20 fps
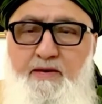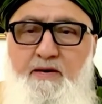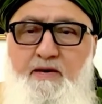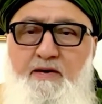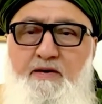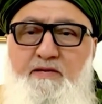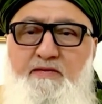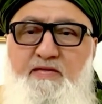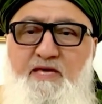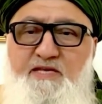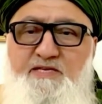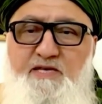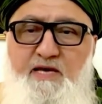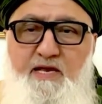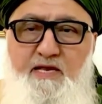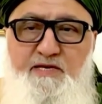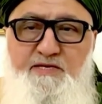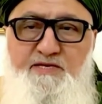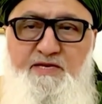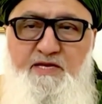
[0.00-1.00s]
Dajjal
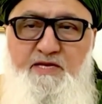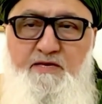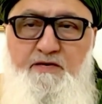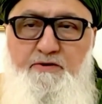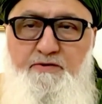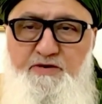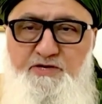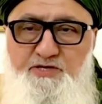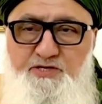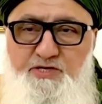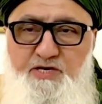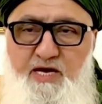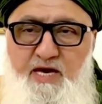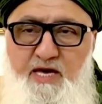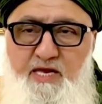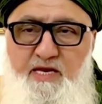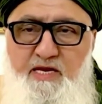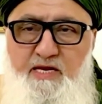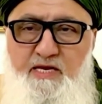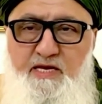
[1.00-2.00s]
is in
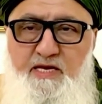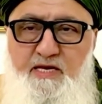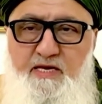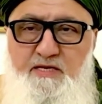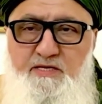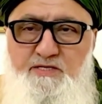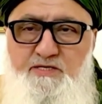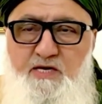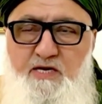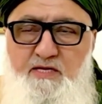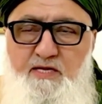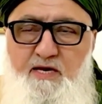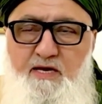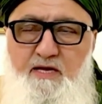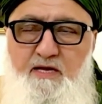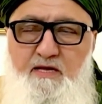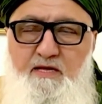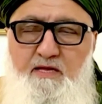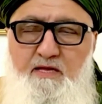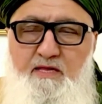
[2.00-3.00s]
Christianity,
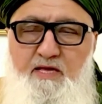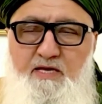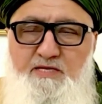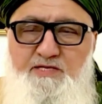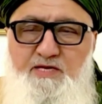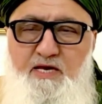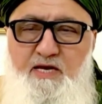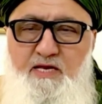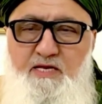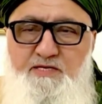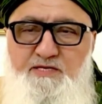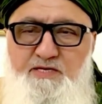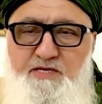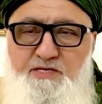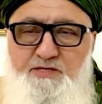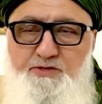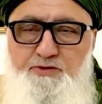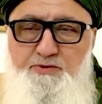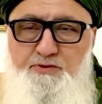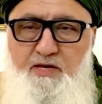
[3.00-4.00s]
Dajjal is
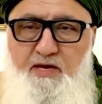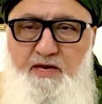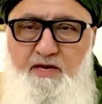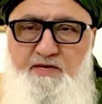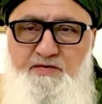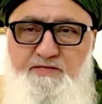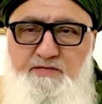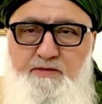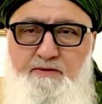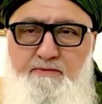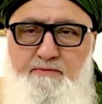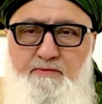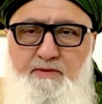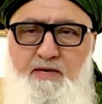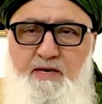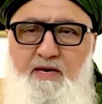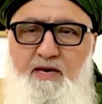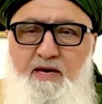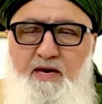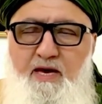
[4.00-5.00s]
in Judaism,
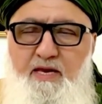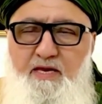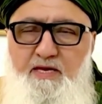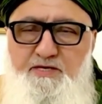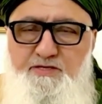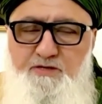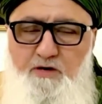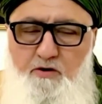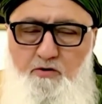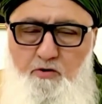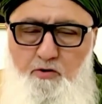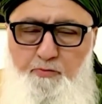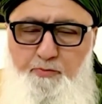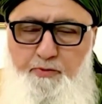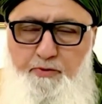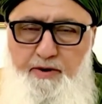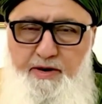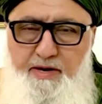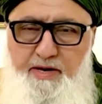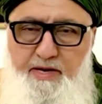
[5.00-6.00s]
and he's
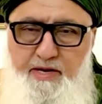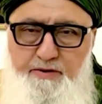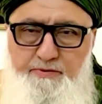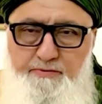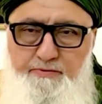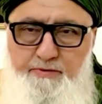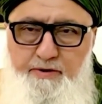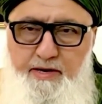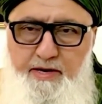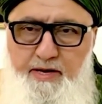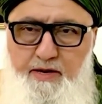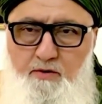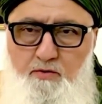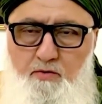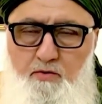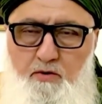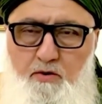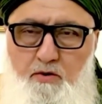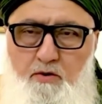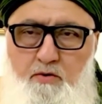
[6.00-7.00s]
operating and running
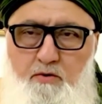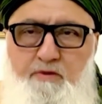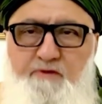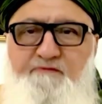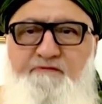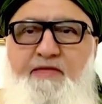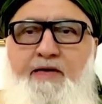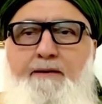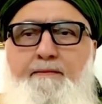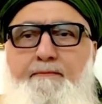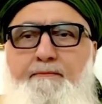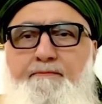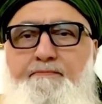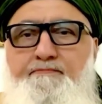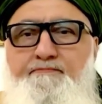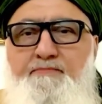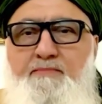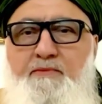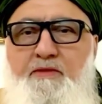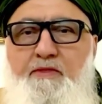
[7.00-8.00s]
all of them.
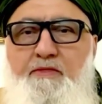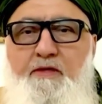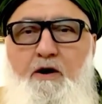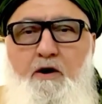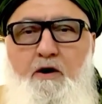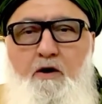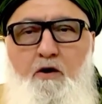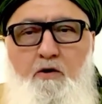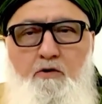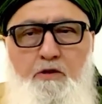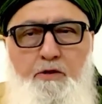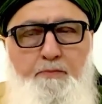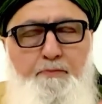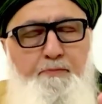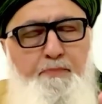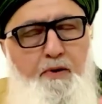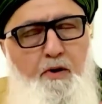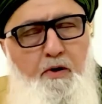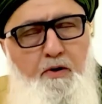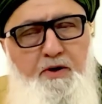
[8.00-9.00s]
There are only
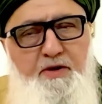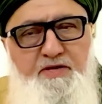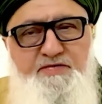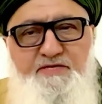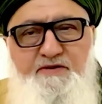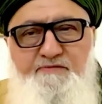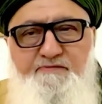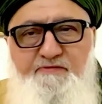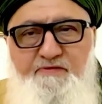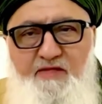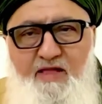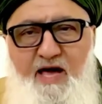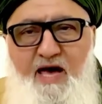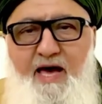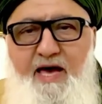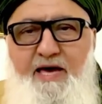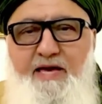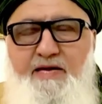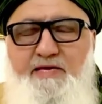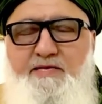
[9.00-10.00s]
pockets of
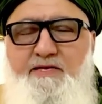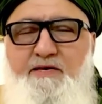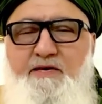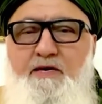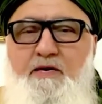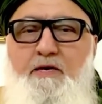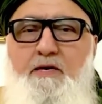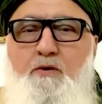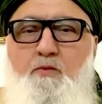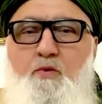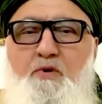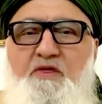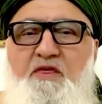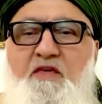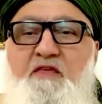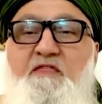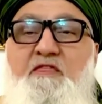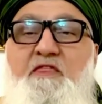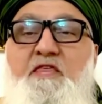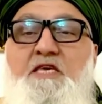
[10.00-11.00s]
light
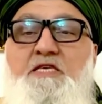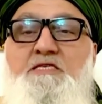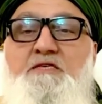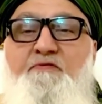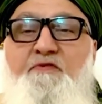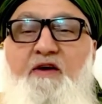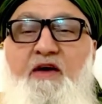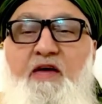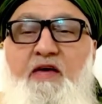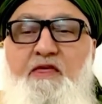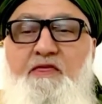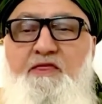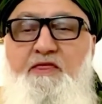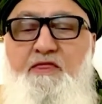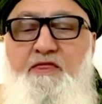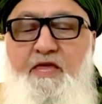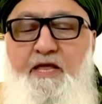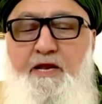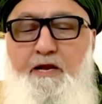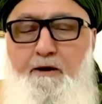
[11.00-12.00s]
within these faiths
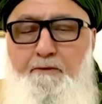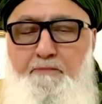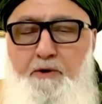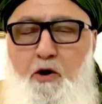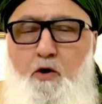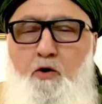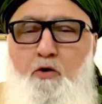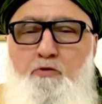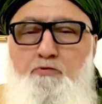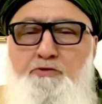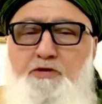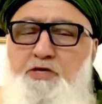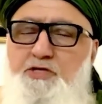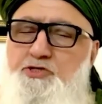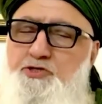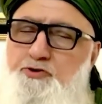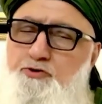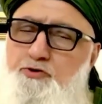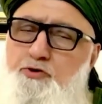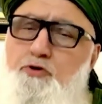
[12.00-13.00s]
that uphold the
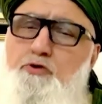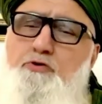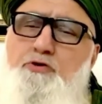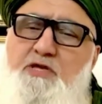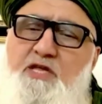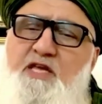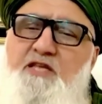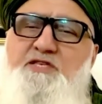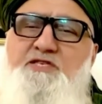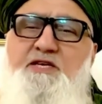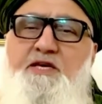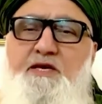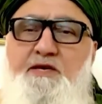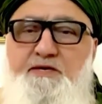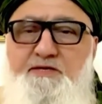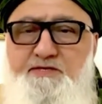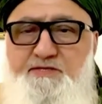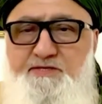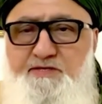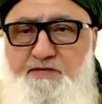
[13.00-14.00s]
true
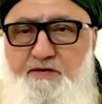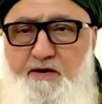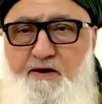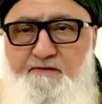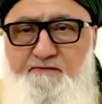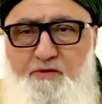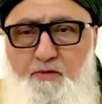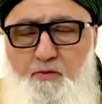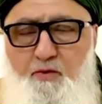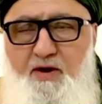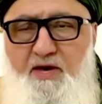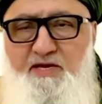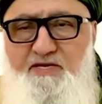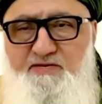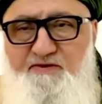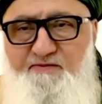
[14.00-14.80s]
teachings of the ways of